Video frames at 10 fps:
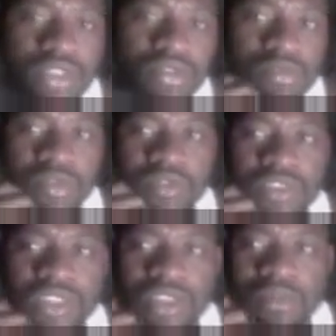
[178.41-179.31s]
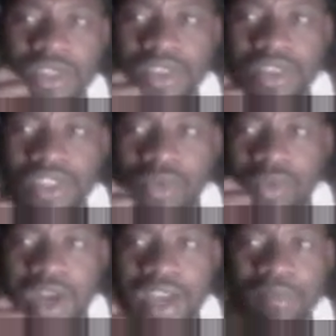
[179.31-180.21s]
move this object on the
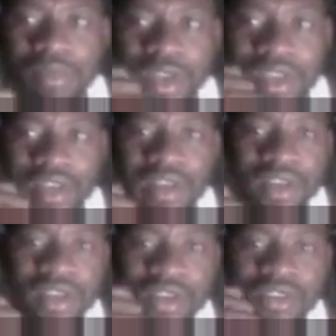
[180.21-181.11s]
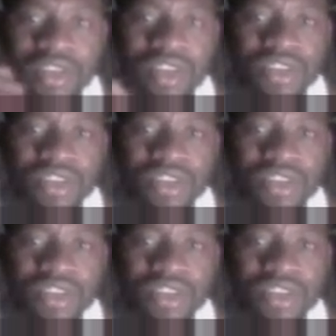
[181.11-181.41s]
Y plane, only on the